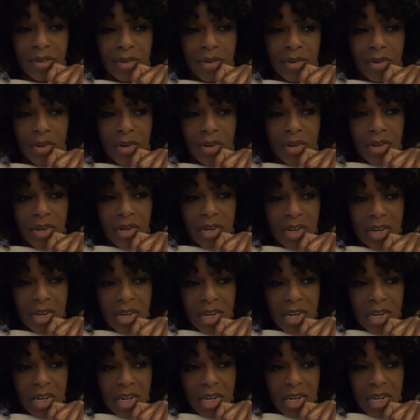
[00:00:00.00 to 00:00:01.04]

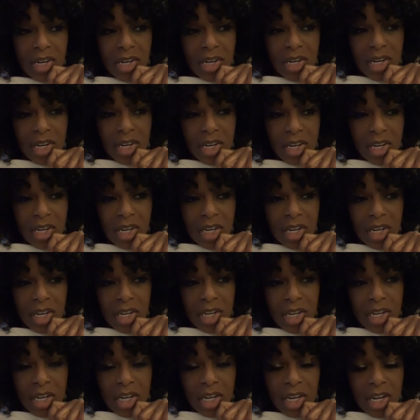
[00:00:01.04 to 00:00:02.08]

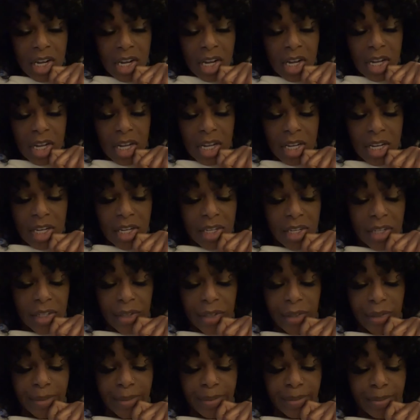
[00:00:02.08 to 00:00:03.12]

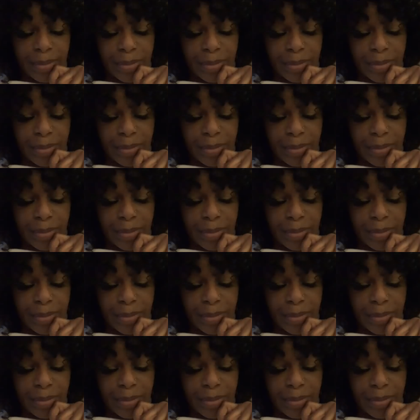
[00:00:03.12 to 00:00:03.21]
Nothing is said.